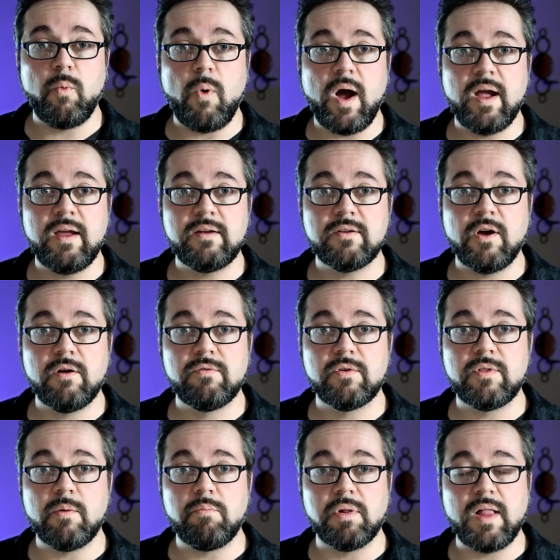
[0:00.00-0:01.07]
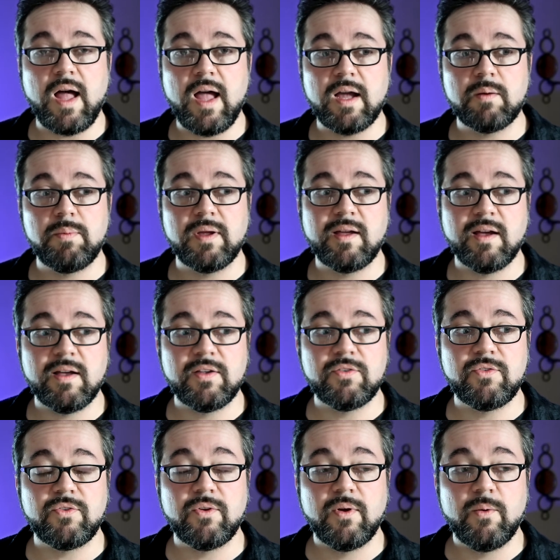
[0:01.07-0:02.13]
white over the black
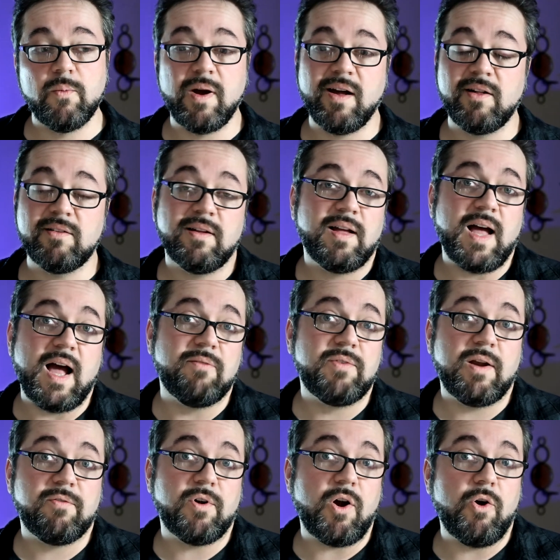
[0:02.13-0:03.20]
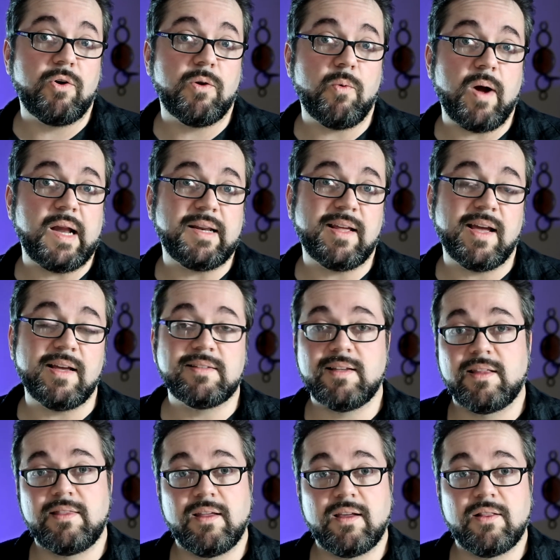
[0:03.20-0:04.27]
because, well, I've never owned a white
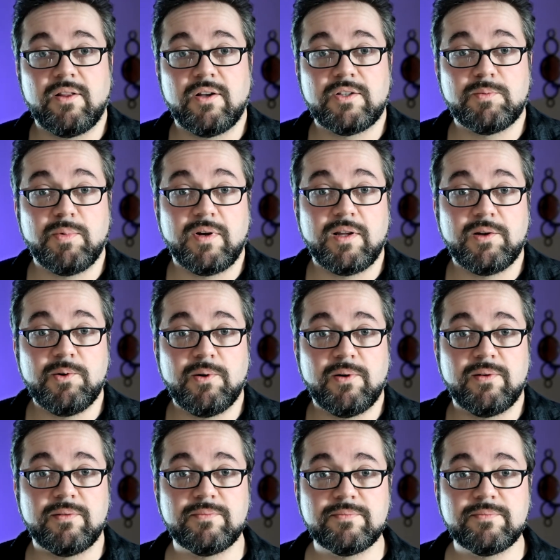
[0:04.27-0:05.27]
case. I think it looks pretty cool.